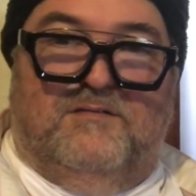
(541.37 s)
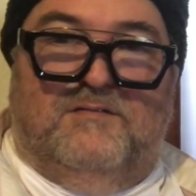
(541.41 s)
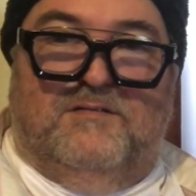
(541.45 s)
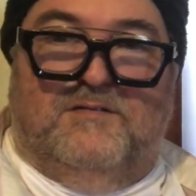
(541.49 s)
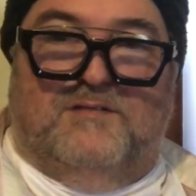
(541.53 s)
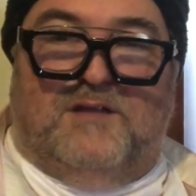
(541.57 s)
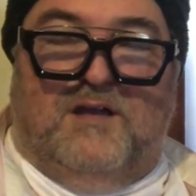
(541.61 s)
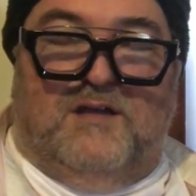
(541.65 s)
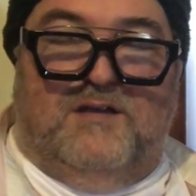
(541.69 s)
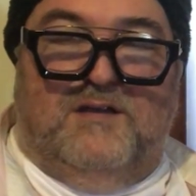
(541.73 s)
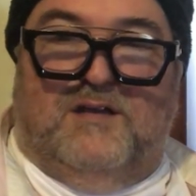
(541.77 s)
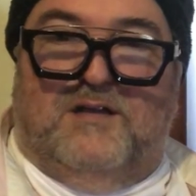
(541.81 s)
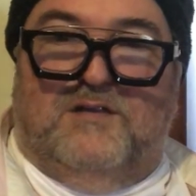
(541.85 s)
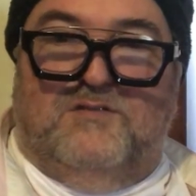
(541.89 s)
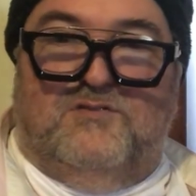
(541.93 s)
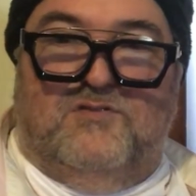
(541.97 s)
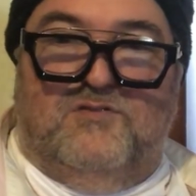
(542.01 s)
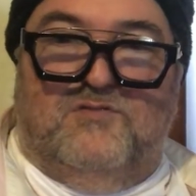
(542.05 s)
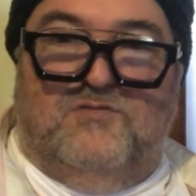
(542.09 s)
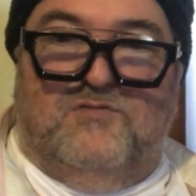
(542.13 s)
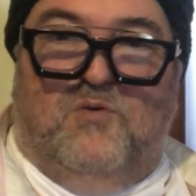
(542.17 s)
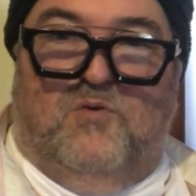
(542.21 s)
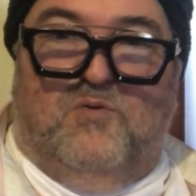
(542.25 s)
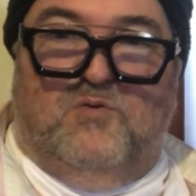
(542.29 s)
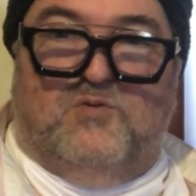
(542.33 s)
so you can
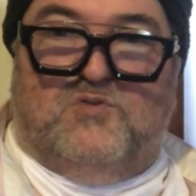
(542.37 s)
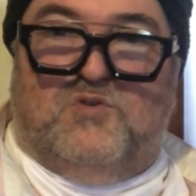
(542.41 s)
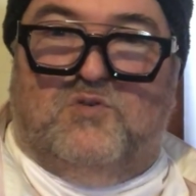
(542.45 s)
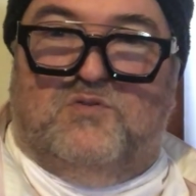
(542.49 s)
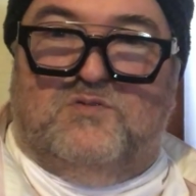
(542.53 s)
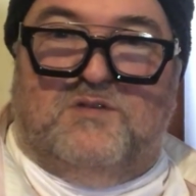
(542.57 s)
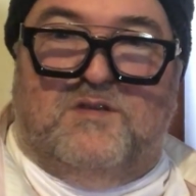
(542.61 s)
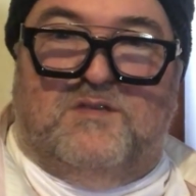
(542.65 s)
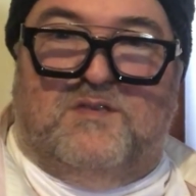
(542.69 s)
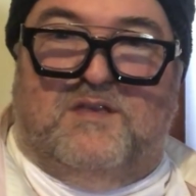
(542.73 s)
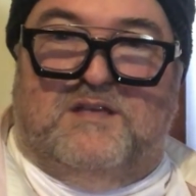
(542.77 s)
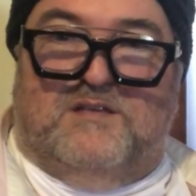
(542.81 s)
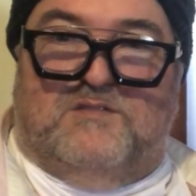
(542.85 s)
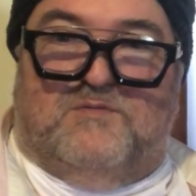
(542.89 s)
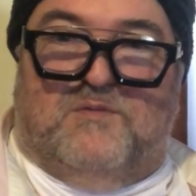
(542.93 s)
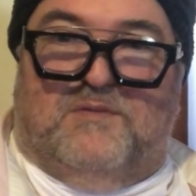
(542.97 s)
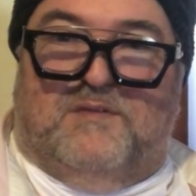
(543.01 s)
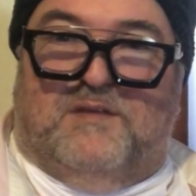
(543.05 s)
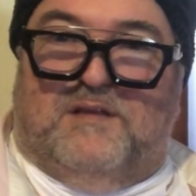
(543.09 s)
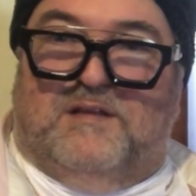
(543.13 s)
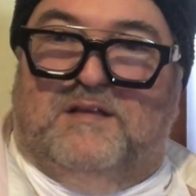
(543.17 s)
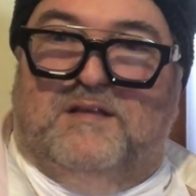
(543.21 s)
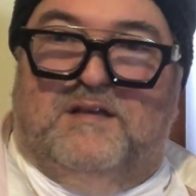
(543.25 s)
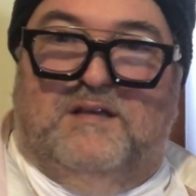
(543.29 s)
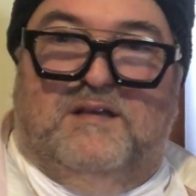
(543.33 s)
do all sorts of things with
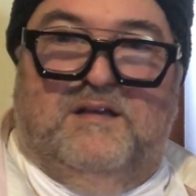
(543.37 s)
it.